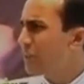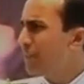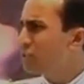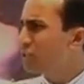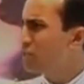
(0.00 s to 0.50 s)

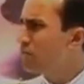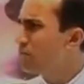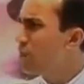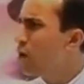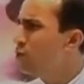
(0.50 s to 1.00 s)
pieces
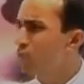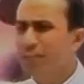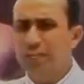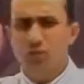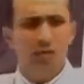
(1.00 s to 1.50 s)
of bone
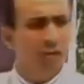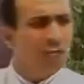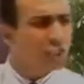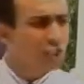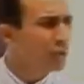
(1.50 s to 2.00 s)
that would
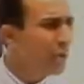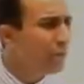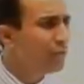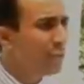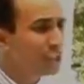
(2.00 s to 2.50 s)
shred
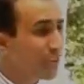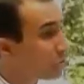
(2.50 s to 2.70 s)
flesh out.